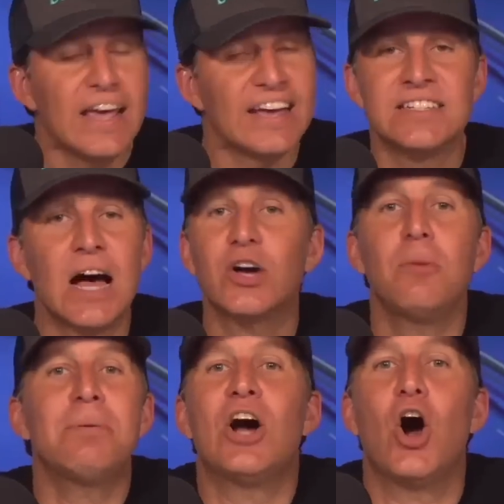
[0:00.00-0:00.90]
It's not going
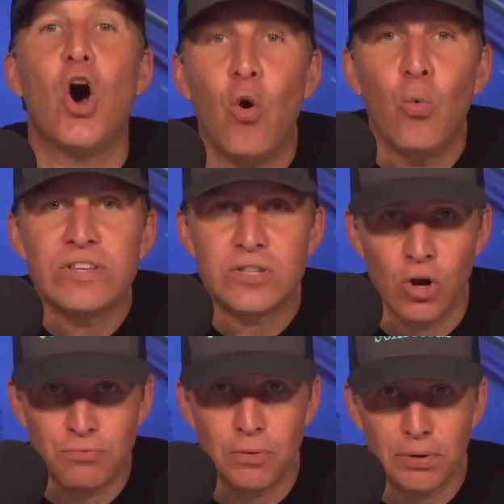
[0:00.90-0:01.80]
to be to always
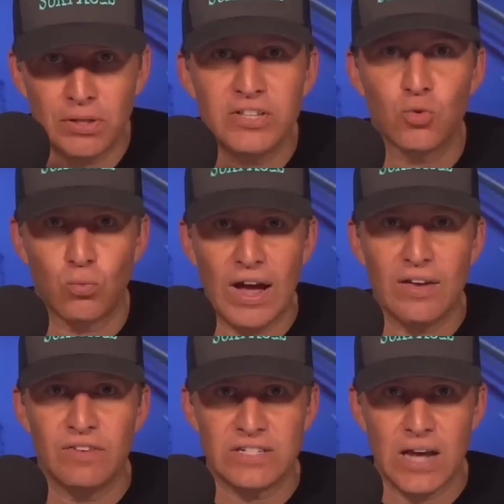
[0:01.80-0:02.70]
hope the police
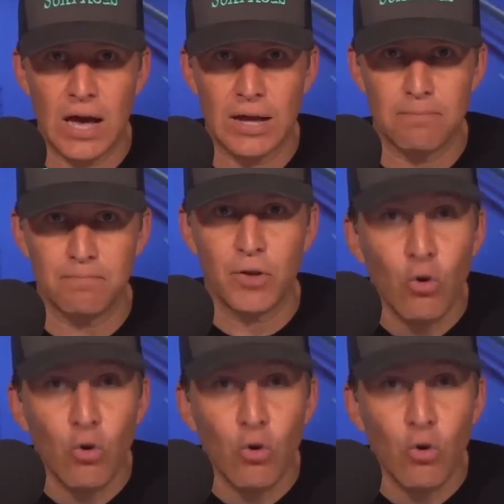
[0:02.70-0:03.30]
arrive in time.